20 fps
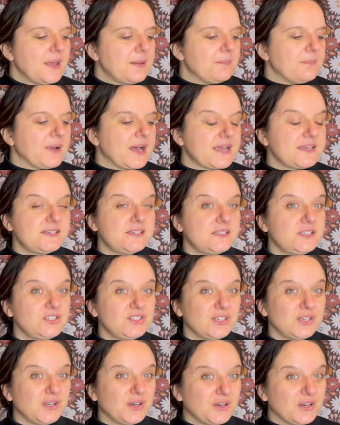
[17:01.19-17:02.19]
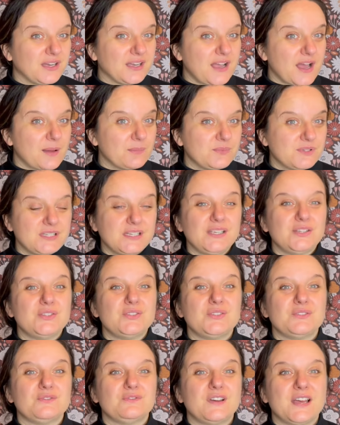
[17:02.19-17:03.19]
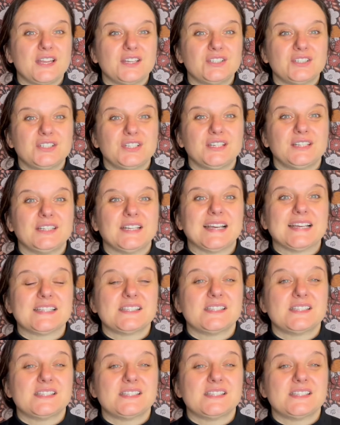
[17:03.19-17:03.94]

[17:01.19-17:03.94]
My stitch along comes into version as